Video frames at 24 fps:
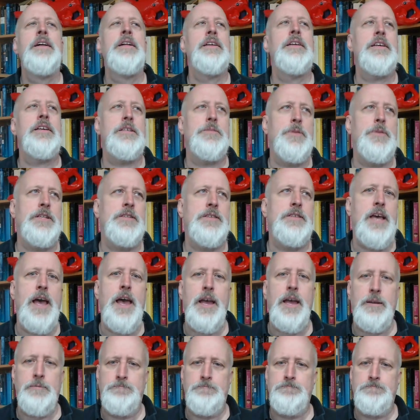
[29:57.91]
He's been
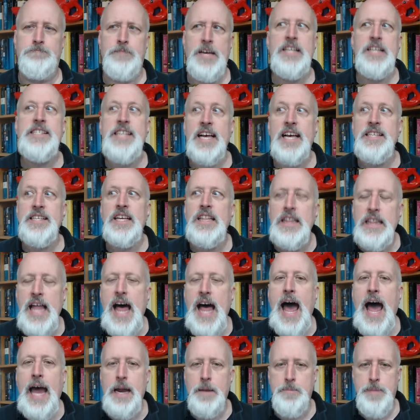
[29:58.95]
saying it says a
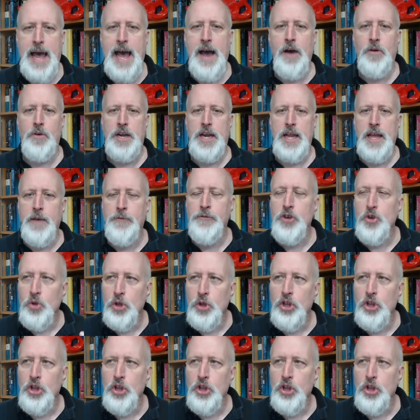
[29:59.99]
lot about it. If you